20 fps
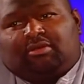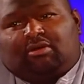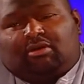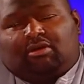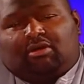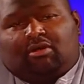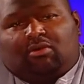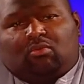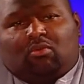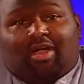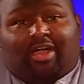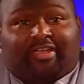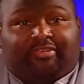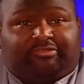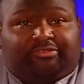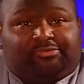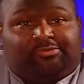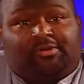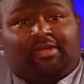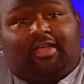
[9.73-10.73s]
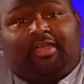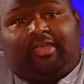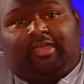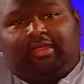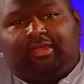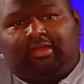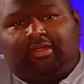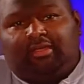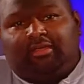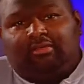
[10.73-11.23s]
are a wide
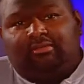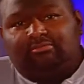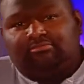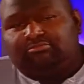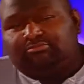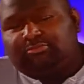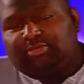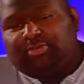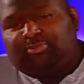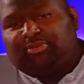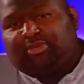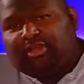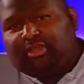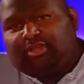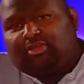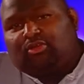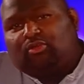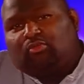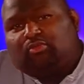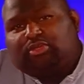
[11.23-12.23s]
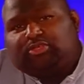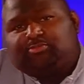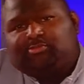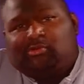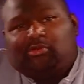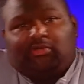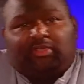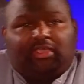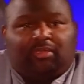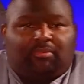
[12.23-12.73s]
variety depending on which
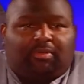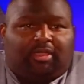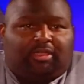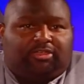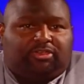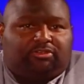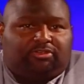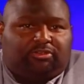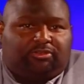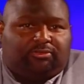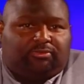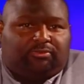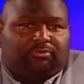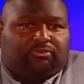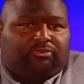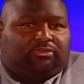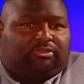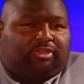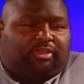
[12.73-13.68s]
Pokemon you use